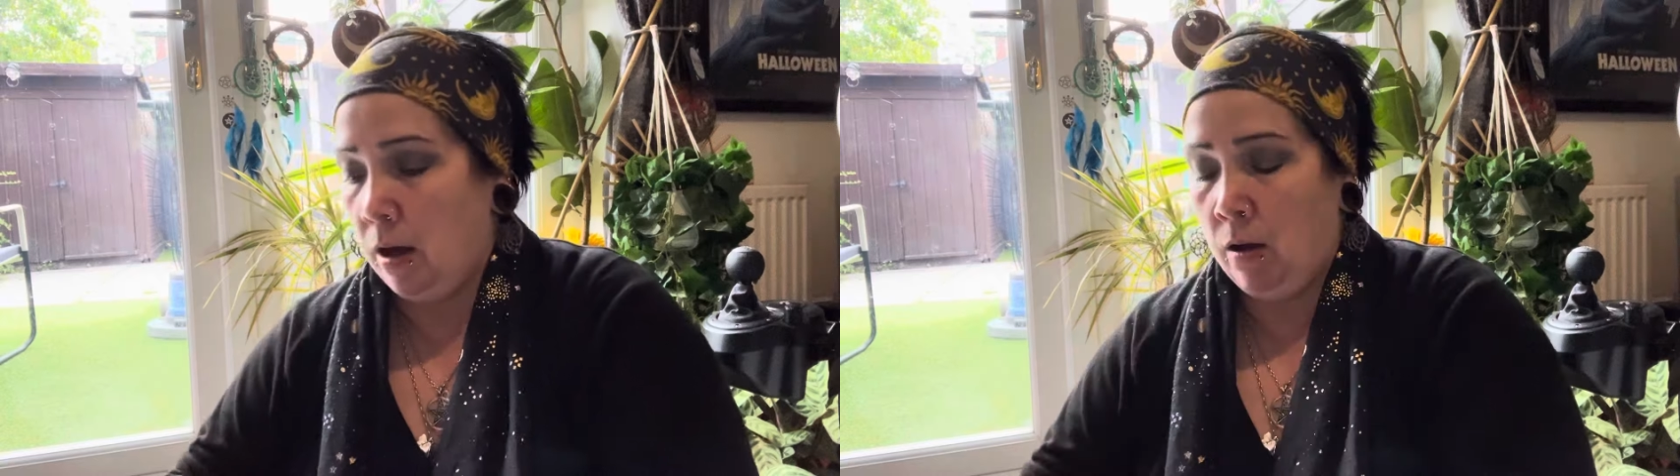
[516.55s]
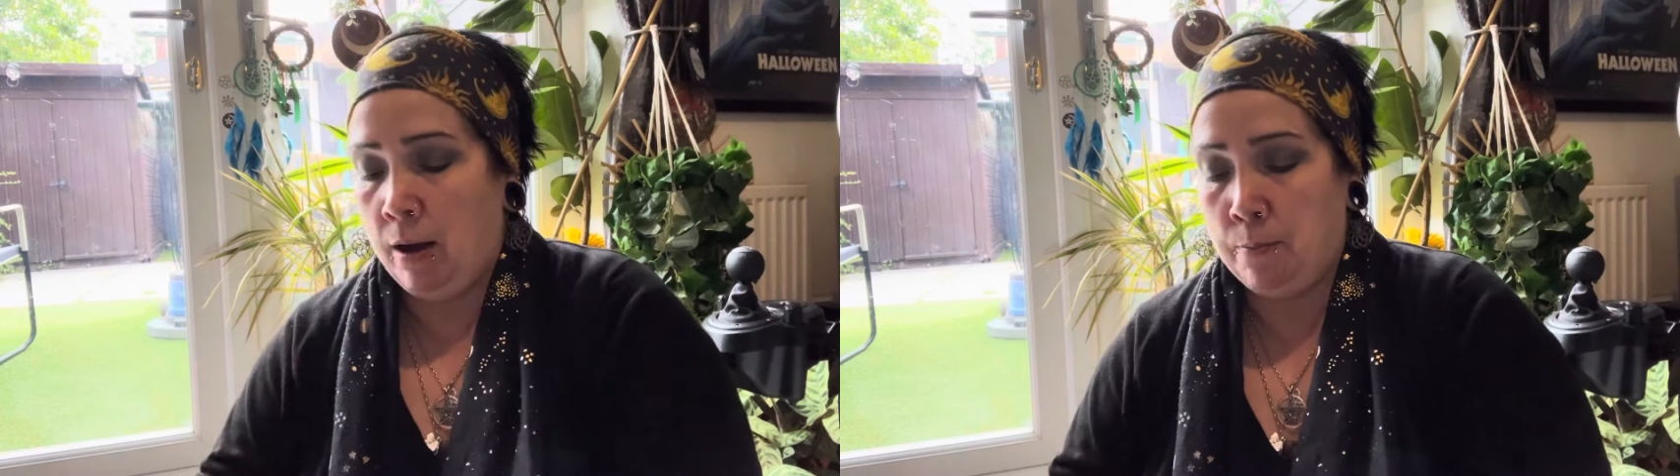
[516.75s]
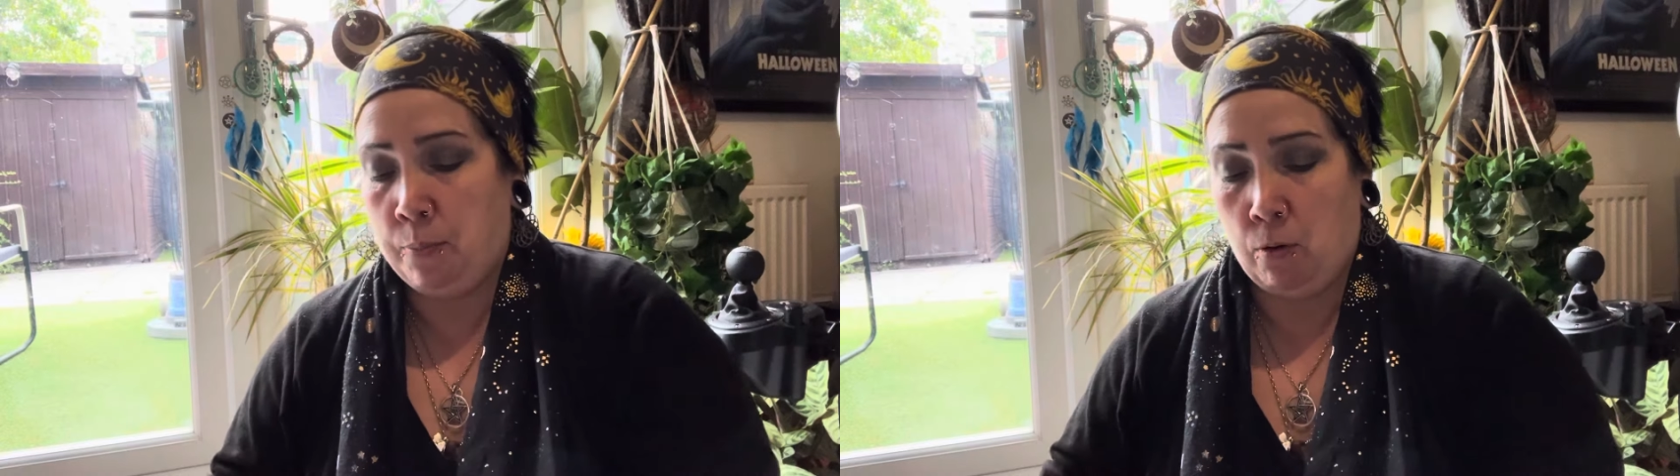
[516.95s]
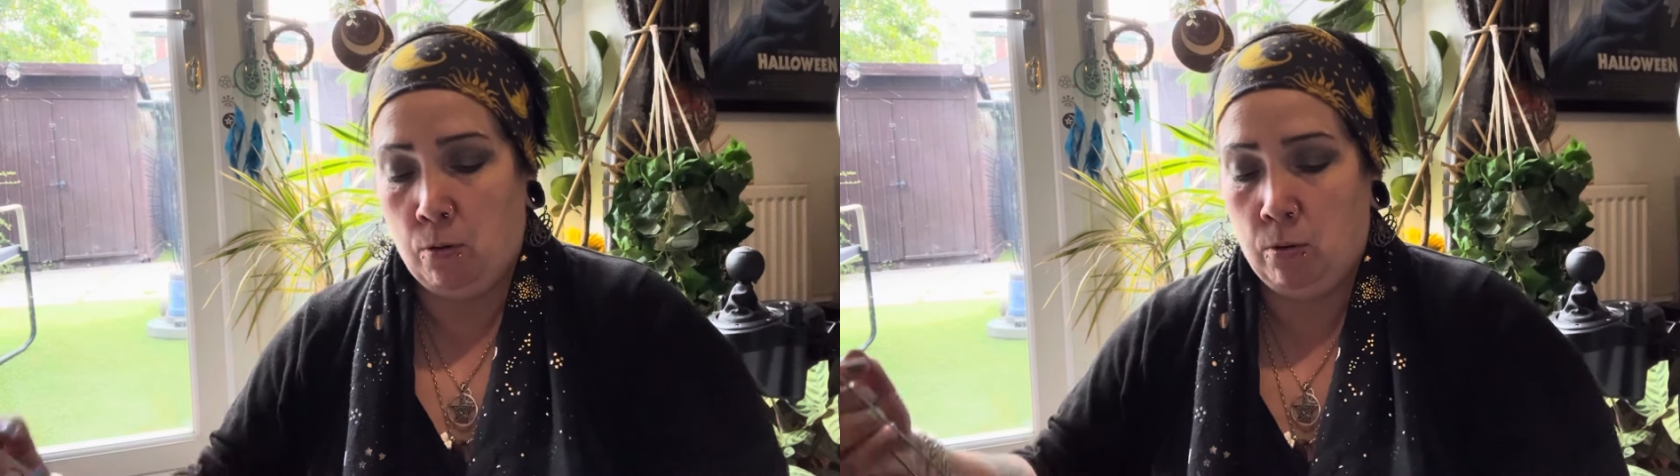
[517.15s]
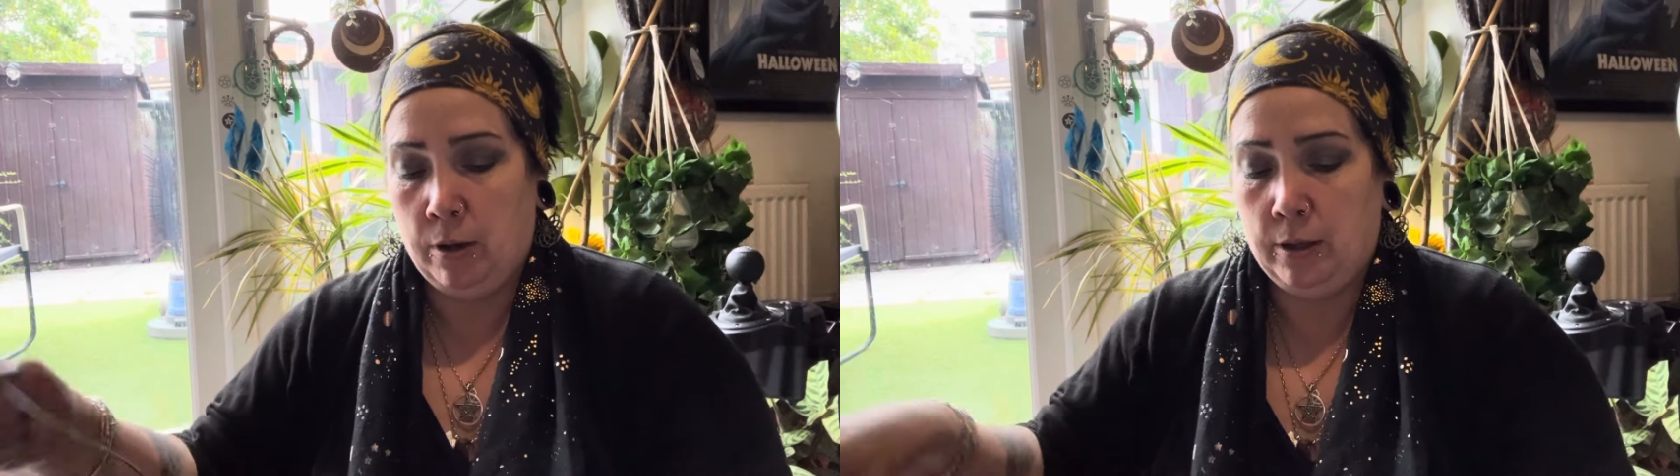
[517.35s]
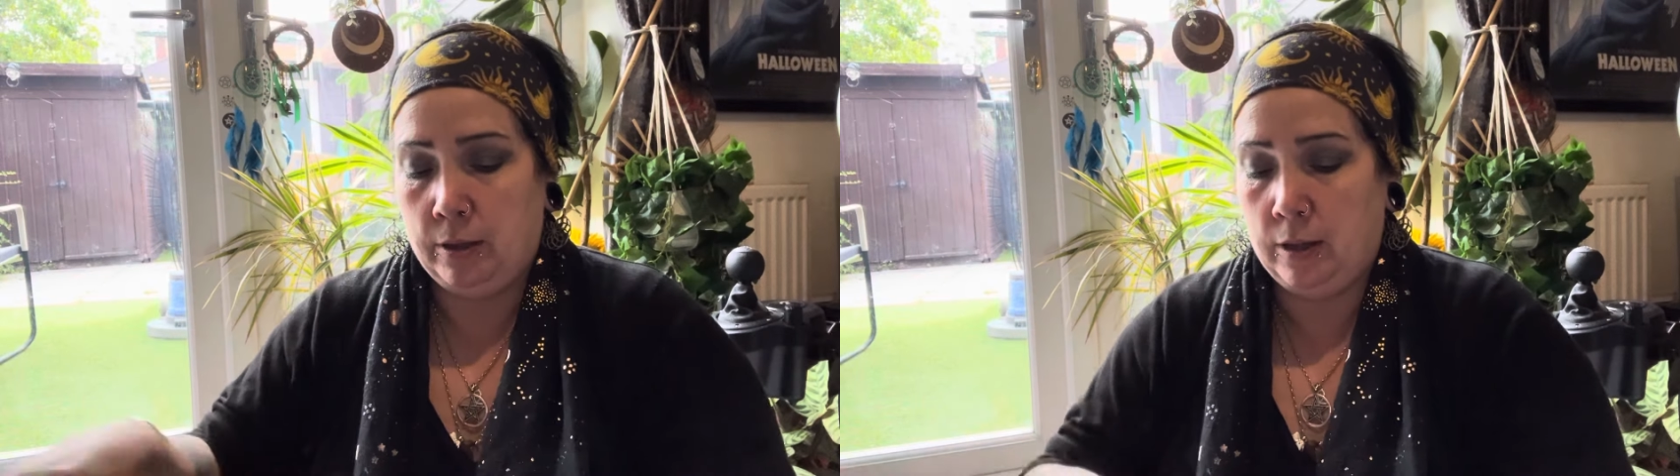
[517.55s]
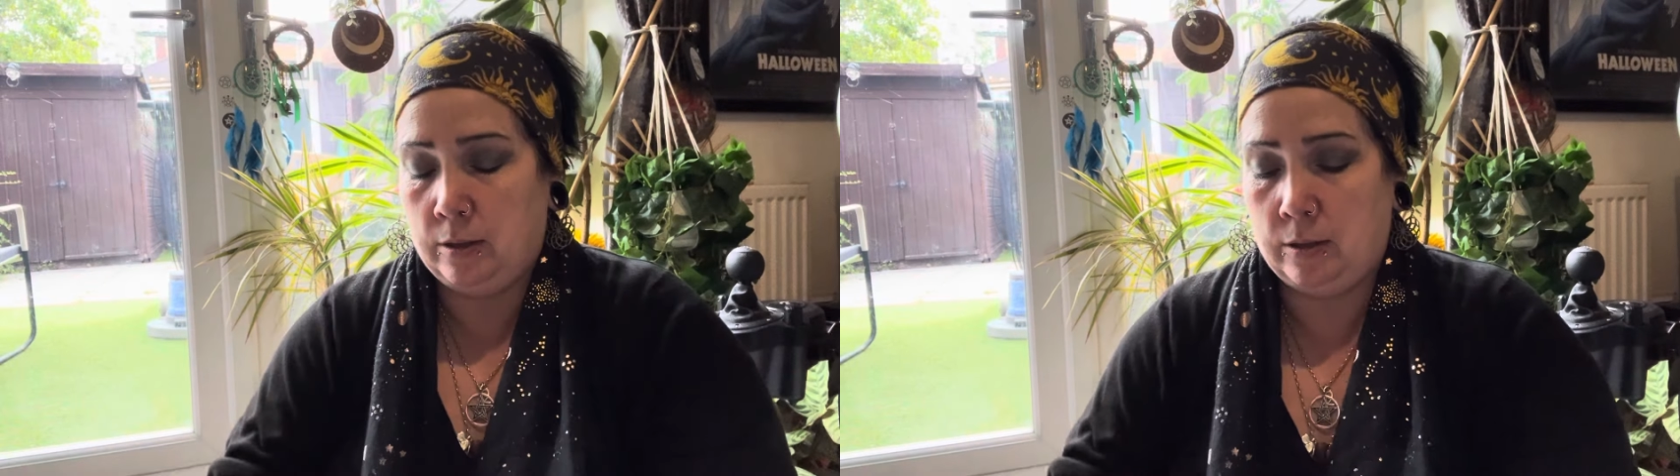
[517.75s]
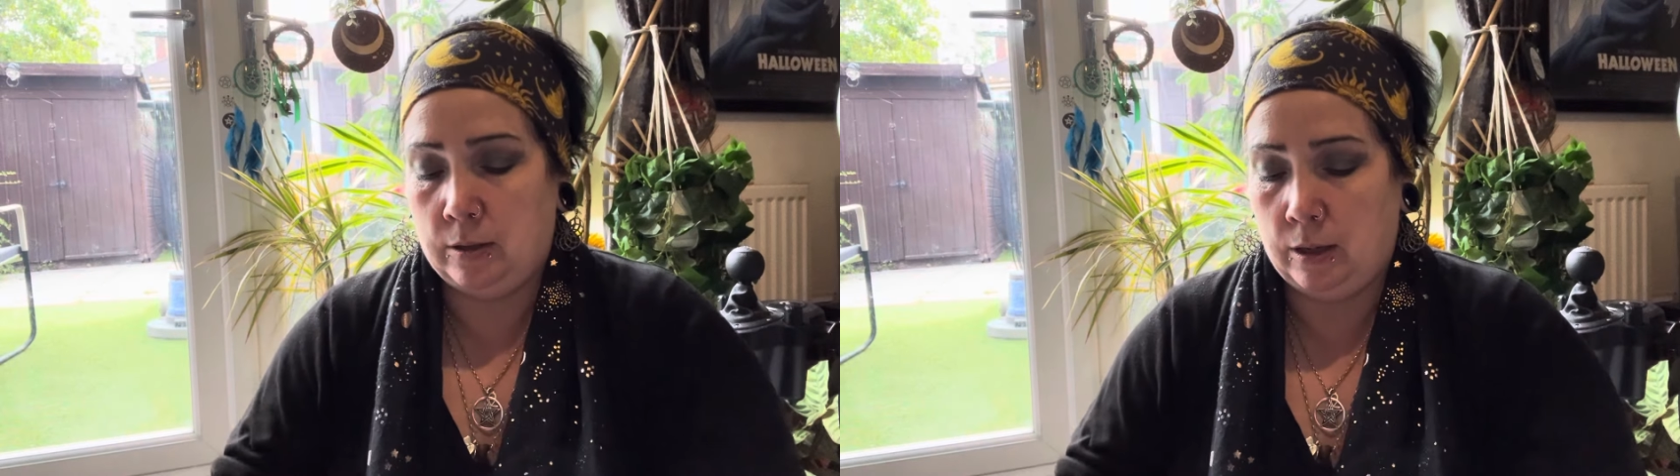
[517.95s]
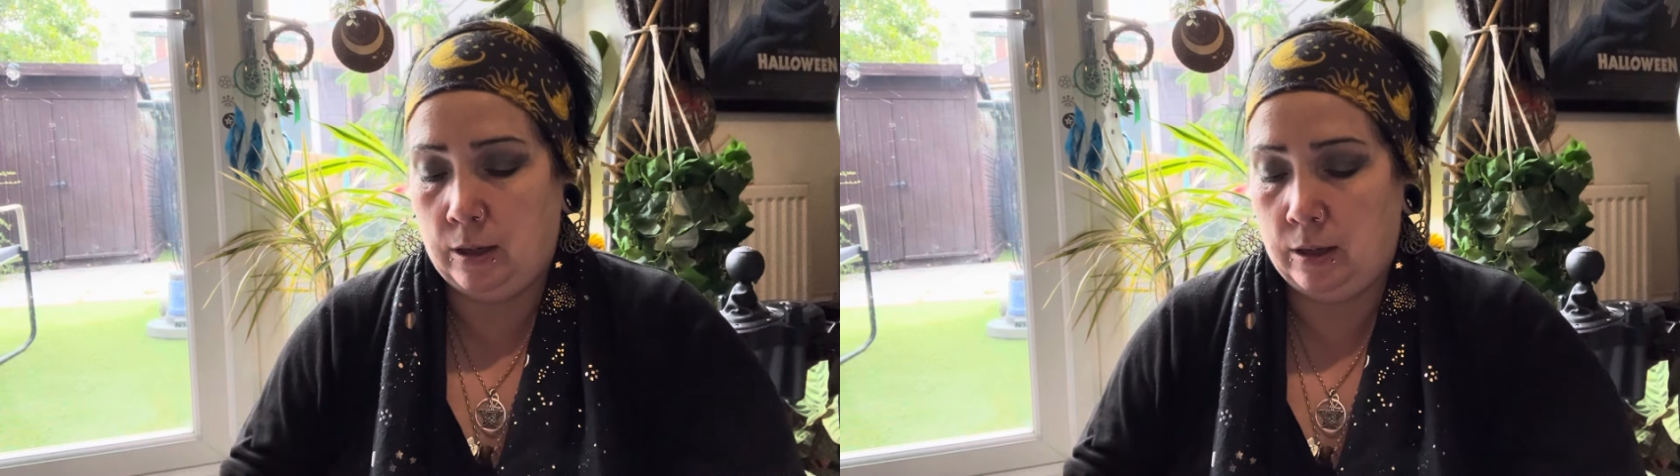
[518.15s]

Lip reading: I bought this.